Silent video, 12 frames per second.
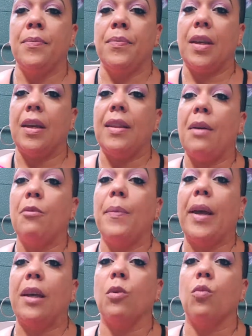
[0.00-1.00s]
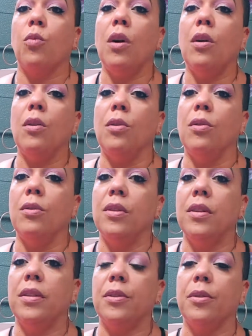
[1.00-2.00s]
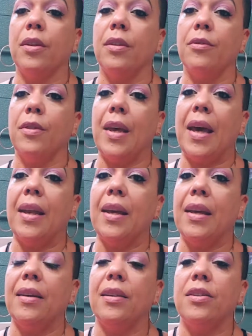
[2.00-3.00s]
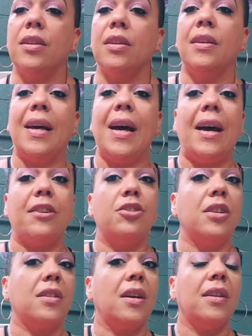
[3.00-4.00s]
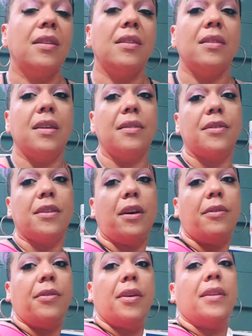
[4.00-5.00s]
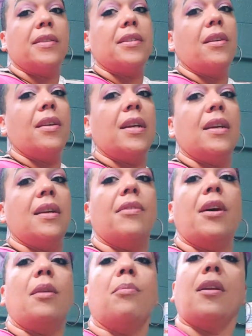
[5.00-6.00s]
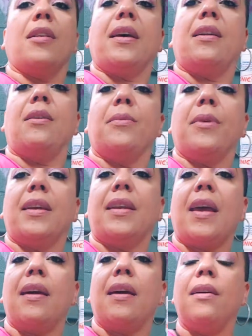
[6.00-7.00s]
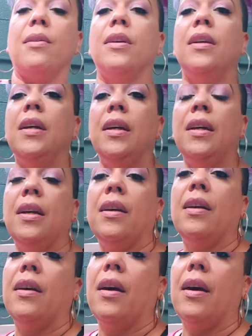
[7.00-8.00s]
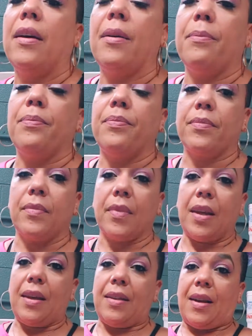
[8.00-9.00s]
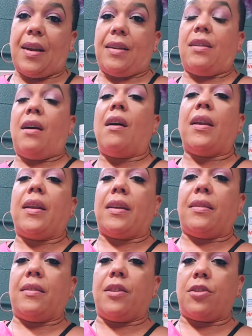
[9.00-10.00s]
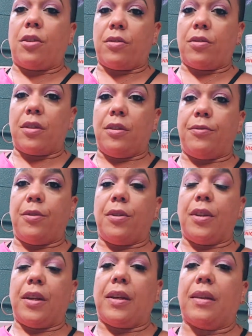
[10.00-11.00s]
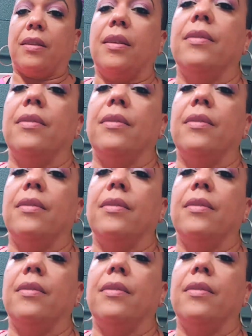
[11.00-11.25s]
and that will make it roll, so it'll give you that edge. I just cut the sleeves off. That's all I did. I've got a bralette on with it now. And then I knotted. The shirt's still full length,